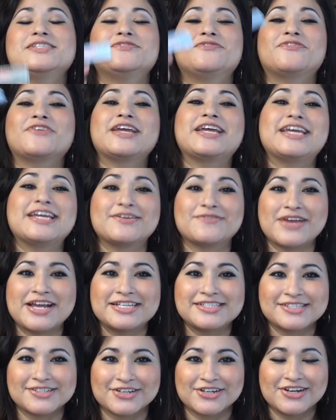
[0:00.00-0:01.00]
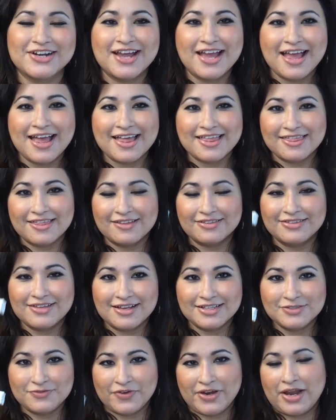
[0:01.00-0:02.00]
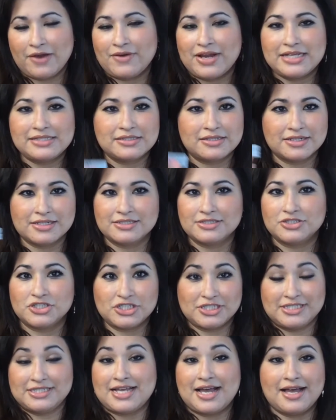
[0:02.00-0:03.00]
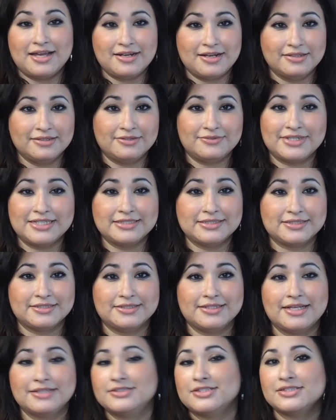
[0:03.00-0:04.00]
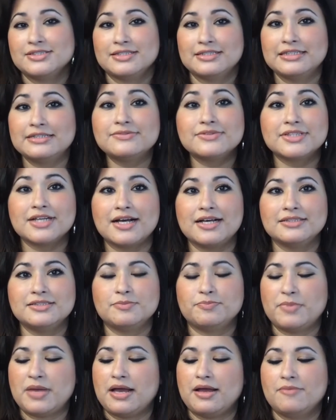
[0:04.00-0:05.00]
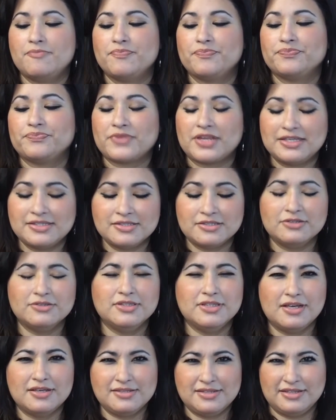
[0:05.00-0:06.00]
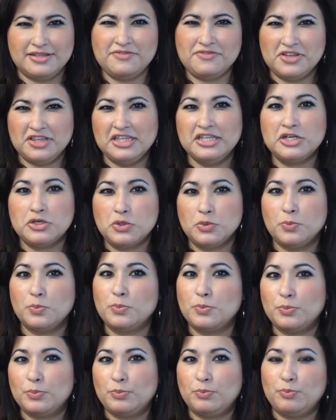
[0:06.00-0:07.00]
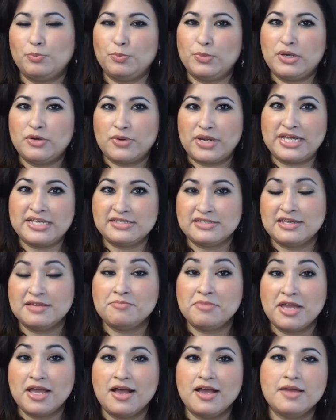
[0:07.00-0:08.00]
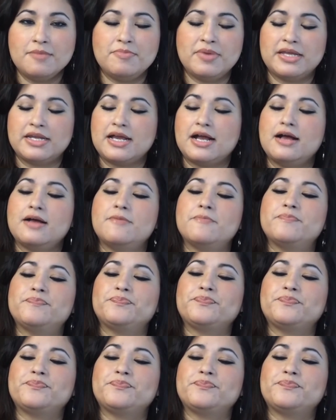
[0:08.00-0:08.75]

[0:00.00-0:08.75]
dust-free eraser. The dust-free eraser is just that, an eraser that doesn't leave dust. It still does leave a little erasing behind, but